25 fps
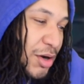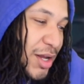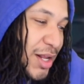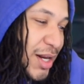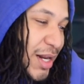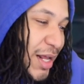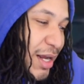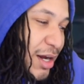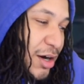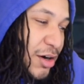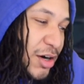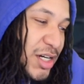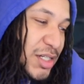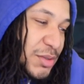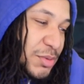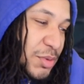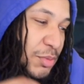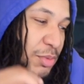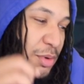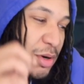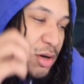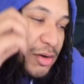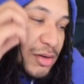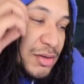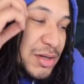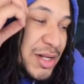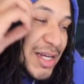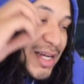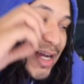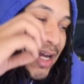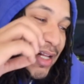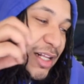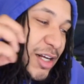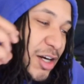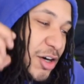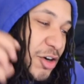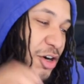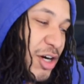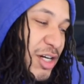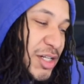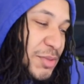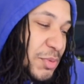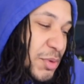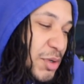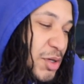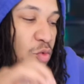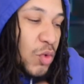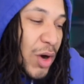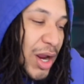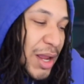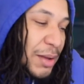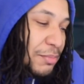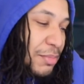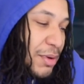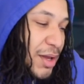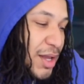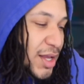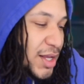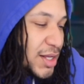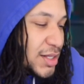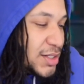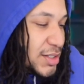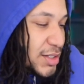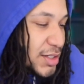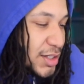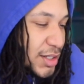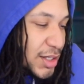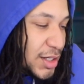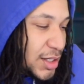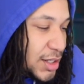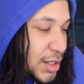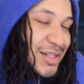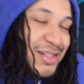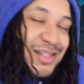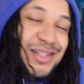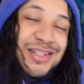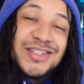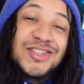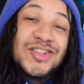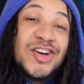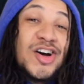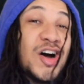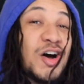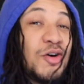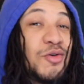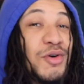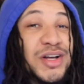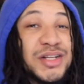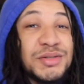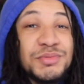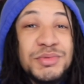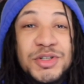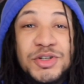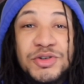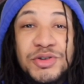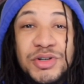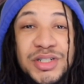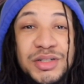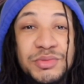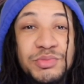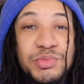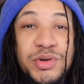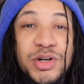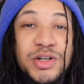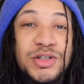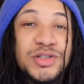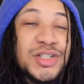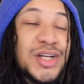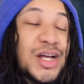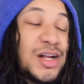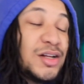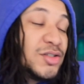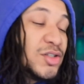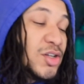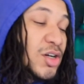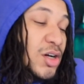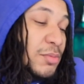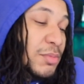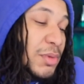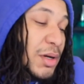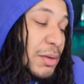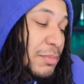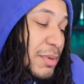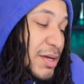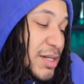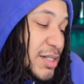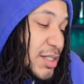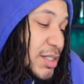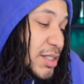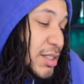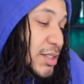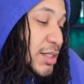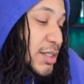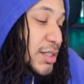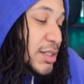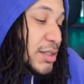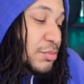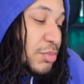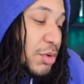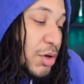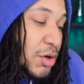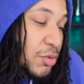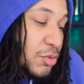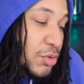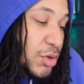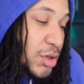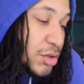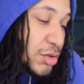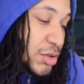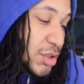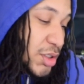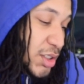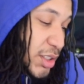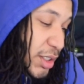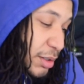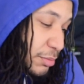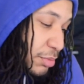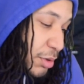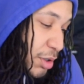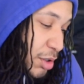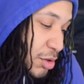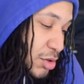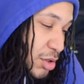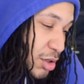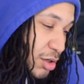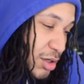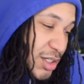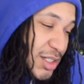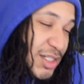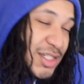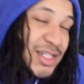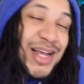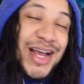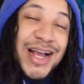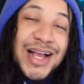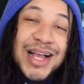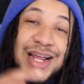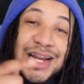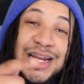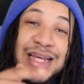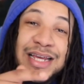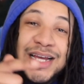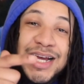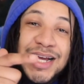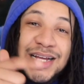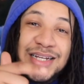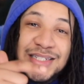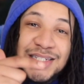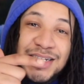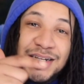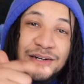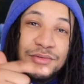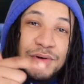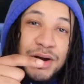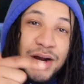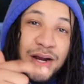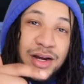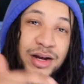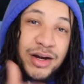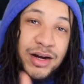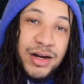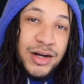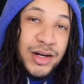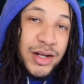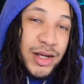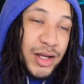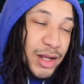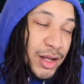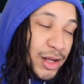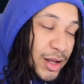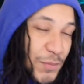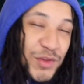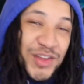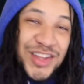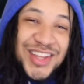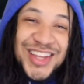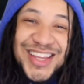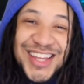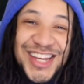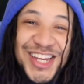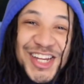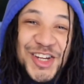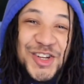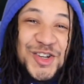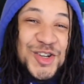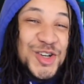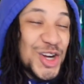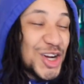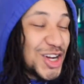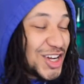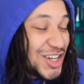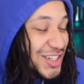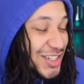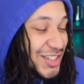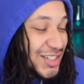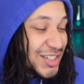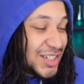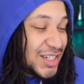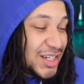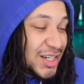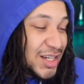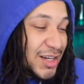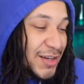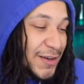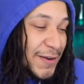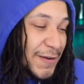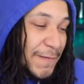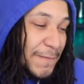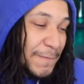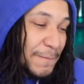Ain't that crispy, bro? Nigga got the crispy Ray-Bans, nigga. These niggas will always be crispy, bro. Shout out to all my Mexican niggas, bro. Real shit, bro. You know, this is that clique-out shit right here, nigga. You know what I'm saying?